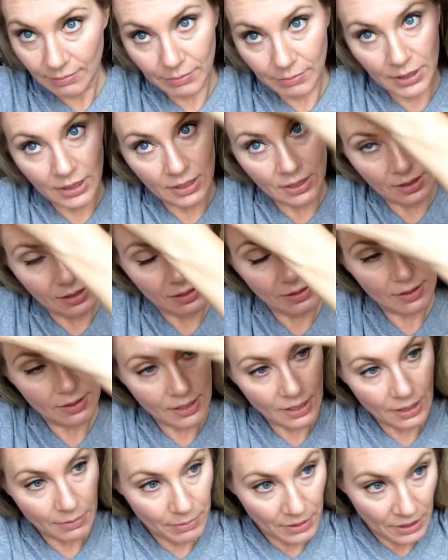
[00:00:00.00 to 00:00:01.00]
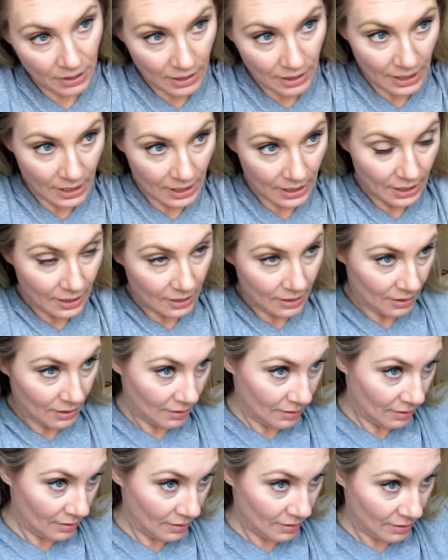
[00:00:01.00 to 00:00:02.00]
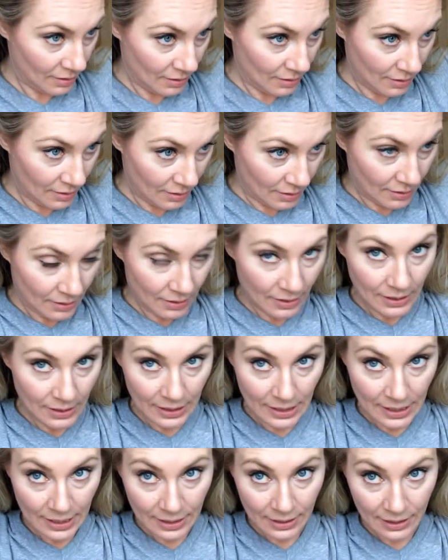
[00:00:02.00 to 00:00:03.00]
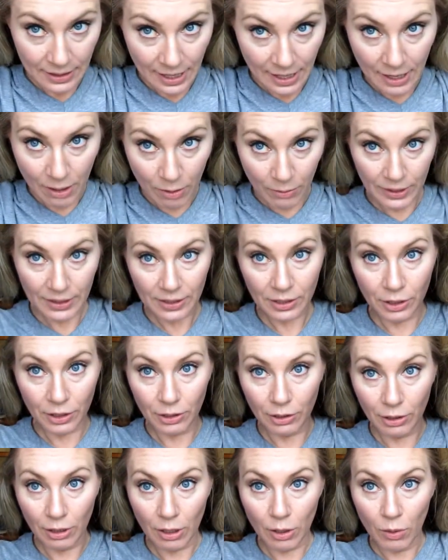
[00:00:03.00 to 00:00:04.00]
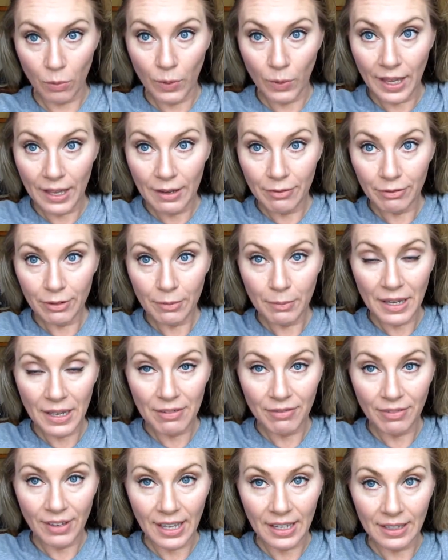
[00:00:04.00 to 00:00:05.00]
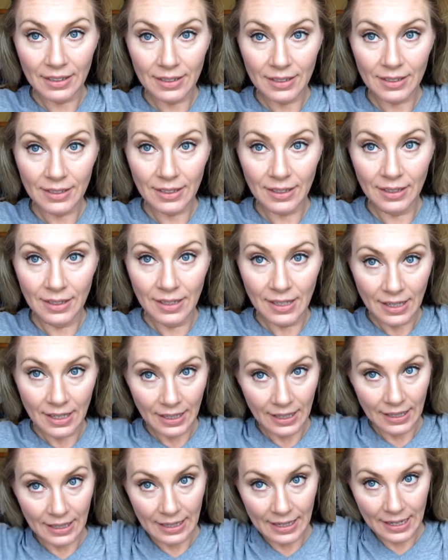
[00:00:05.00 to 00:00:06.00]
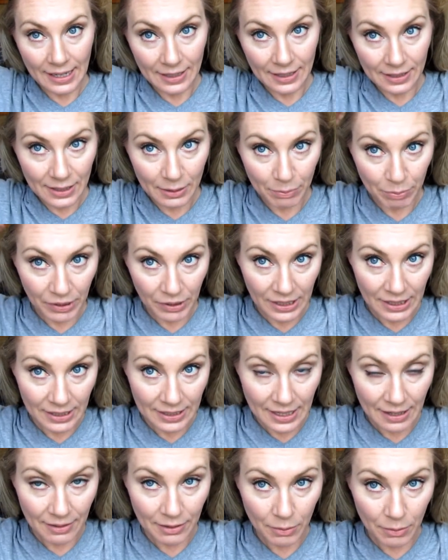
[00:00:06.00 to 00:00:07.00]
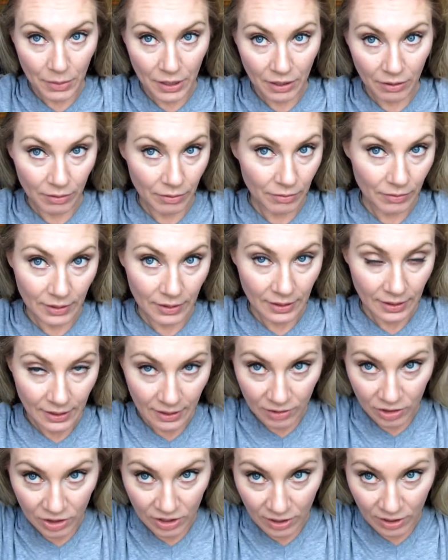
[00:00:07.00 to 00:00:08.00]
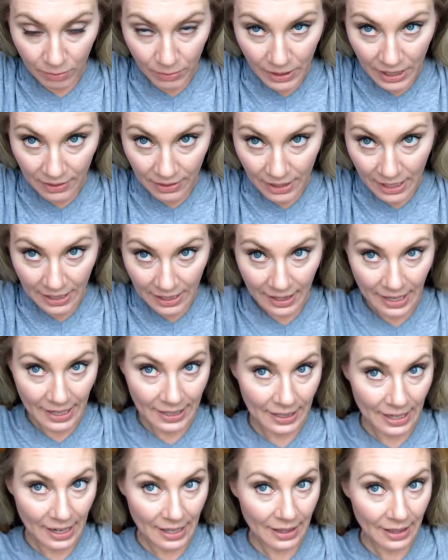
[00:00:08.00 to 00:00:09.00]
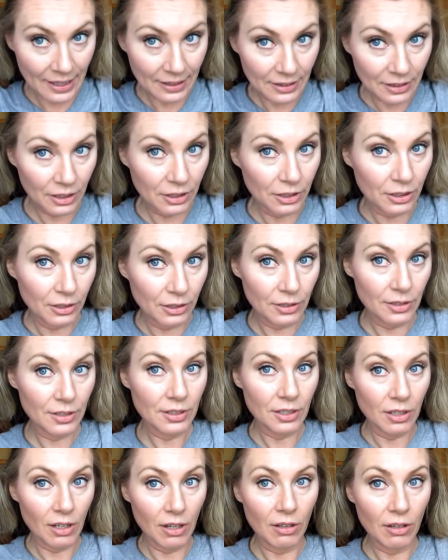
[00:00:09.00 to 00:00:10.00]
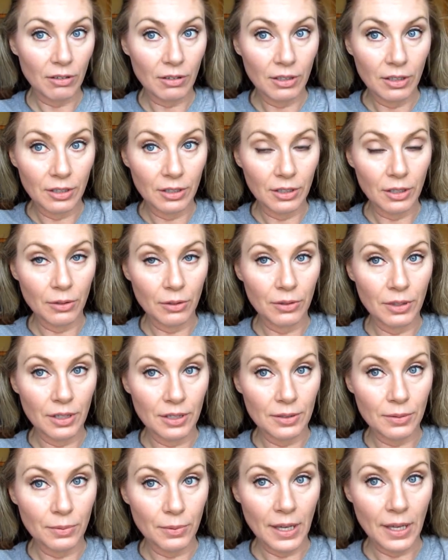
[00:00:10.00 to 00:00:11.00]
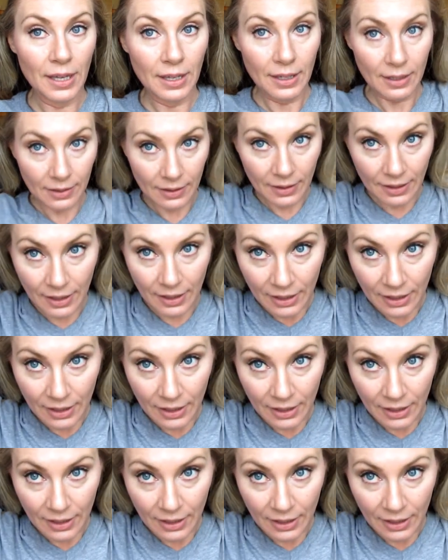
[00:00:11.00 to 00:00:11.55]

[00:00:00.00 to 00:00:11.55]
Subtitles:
pin it on top of your head. I always curl away from my face, and I kind of split it down the middle. That's just the way that I like it. I like the curls to all go this way, and